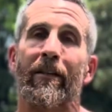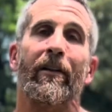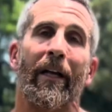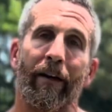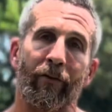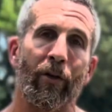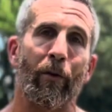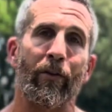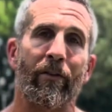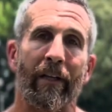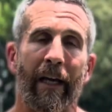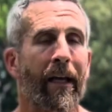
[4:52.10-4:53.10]
like I've shown you
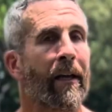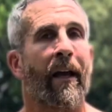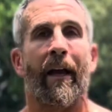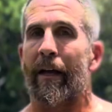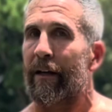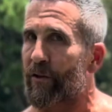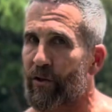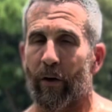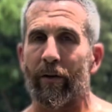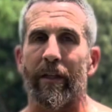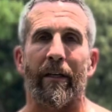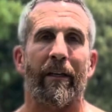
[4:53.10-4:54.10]
today,
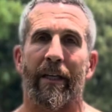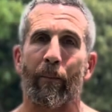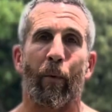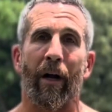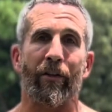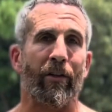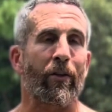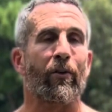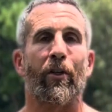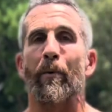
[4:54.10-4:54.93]
Certainly, keep watching YouTube.